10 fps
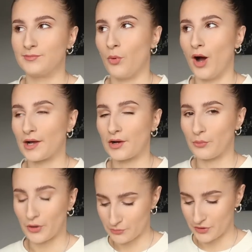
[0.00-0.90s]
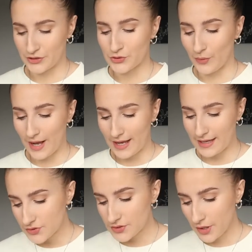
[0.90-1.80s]
work appropriate to wear,
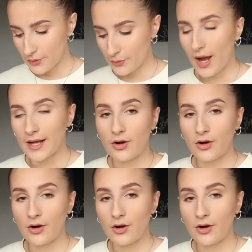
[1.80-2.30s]
so I